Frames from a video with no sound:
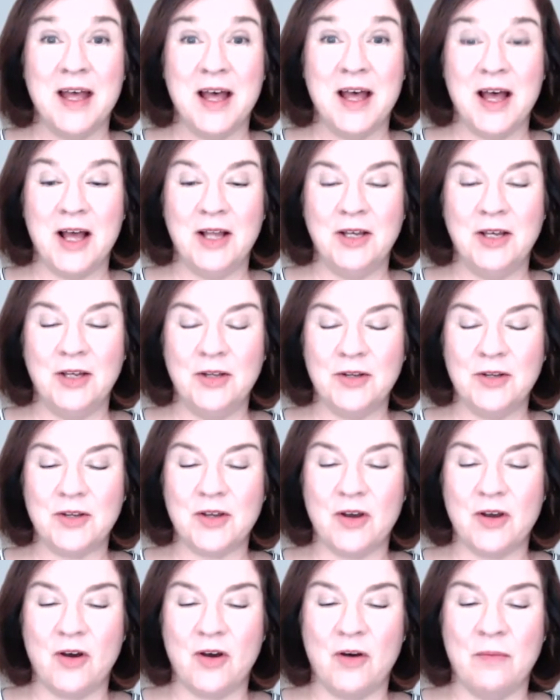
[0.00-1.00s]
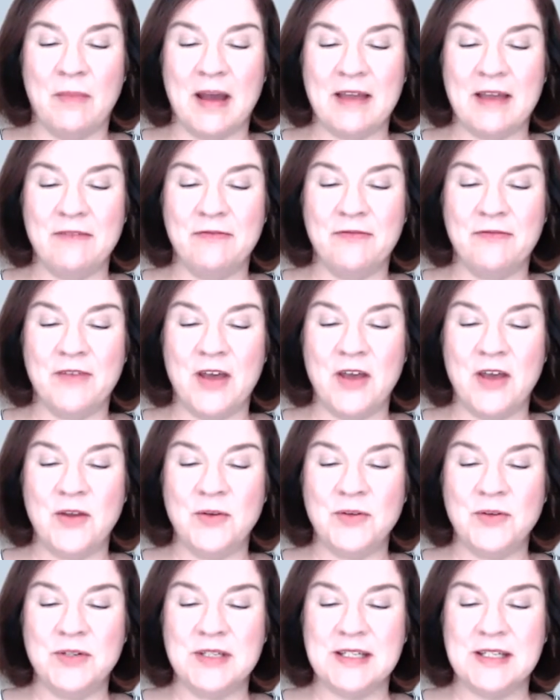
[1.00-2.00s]
a look on my
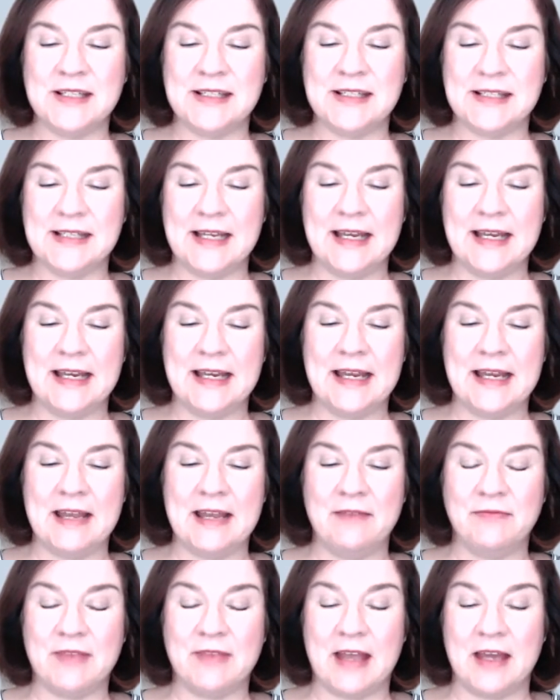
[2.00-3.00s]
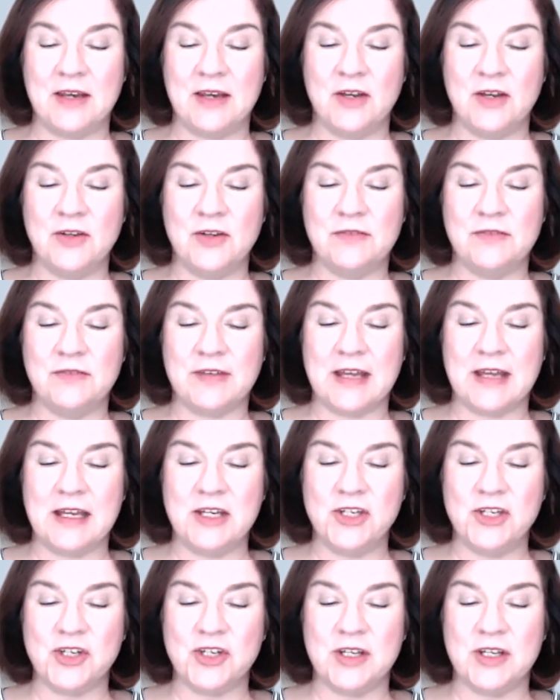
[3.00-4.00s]
phone to see if that
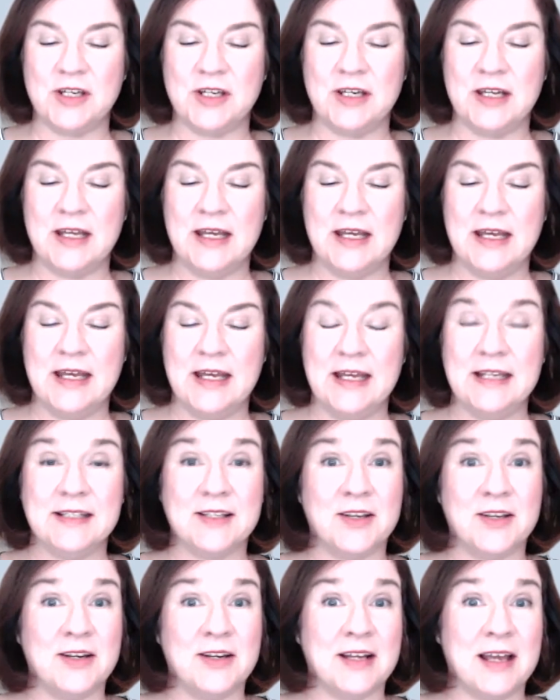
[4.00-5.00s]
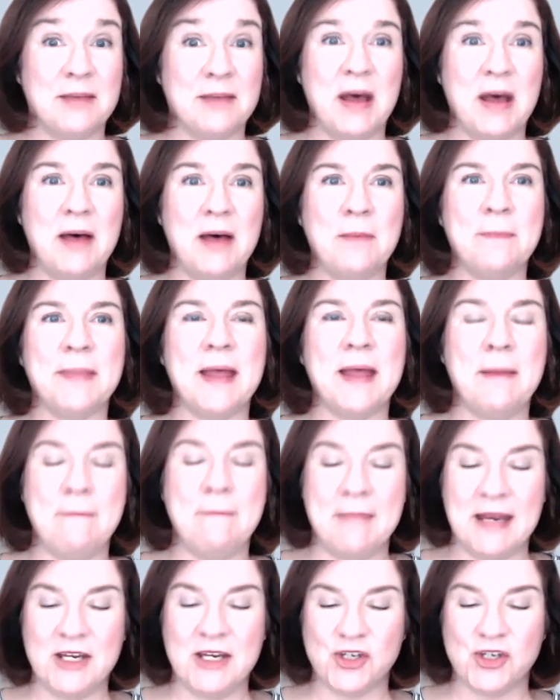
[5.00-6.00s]
notification is going to come up, and
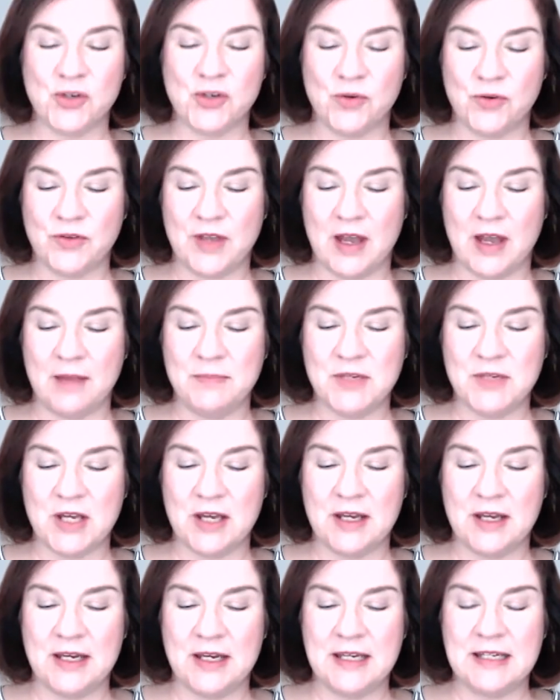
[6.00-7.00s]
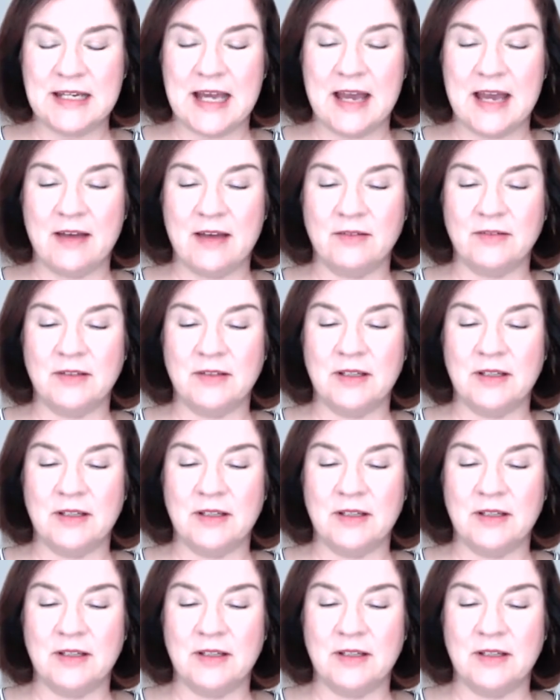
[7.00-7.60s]
make sure that I'm turning down